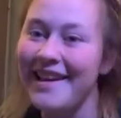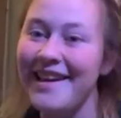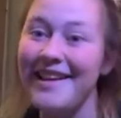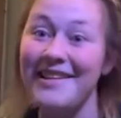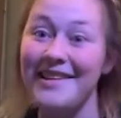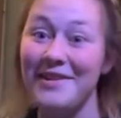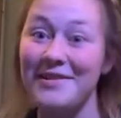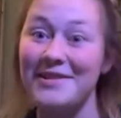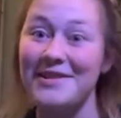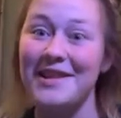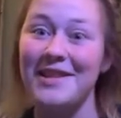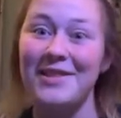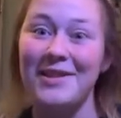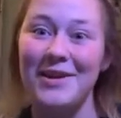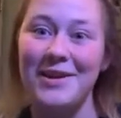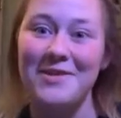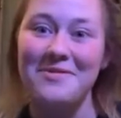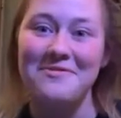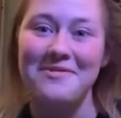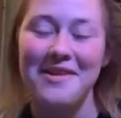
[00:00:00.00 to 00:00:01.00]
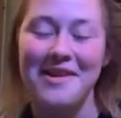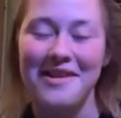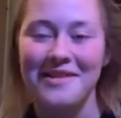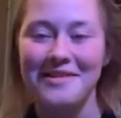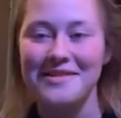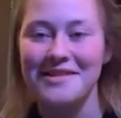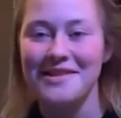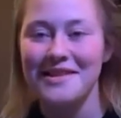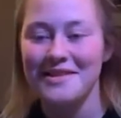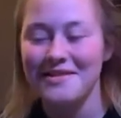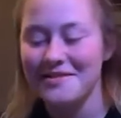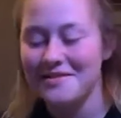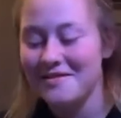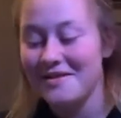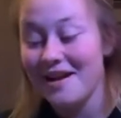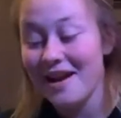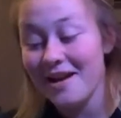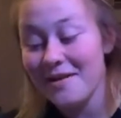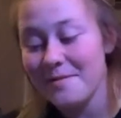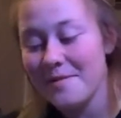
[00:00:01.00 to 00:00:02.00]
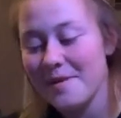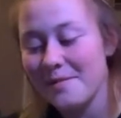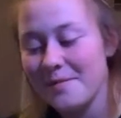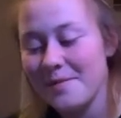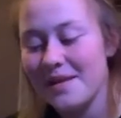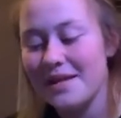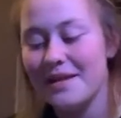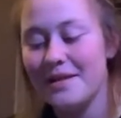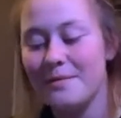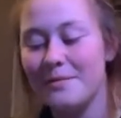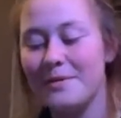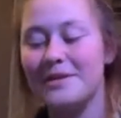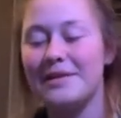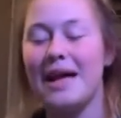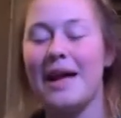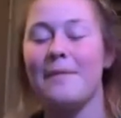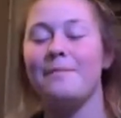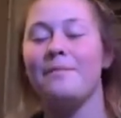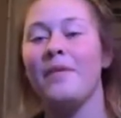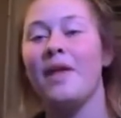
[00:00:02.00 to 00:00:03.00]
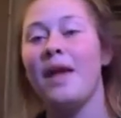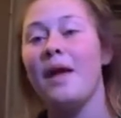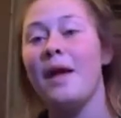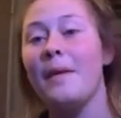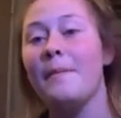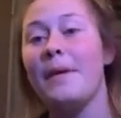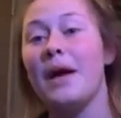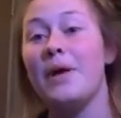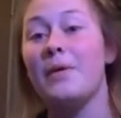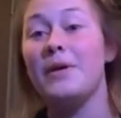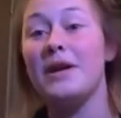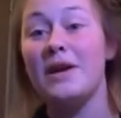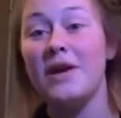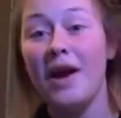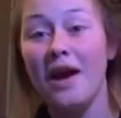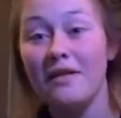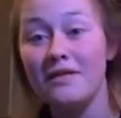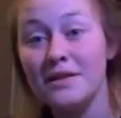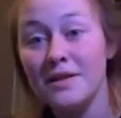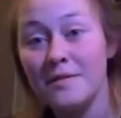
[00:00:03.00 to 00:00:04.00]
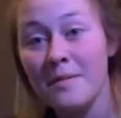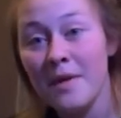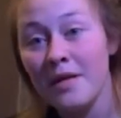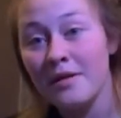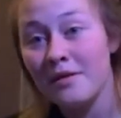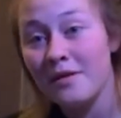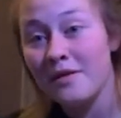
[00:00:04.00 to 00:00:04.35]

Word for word: that was the third one, so kind of made me a little bit sad. But we do have some other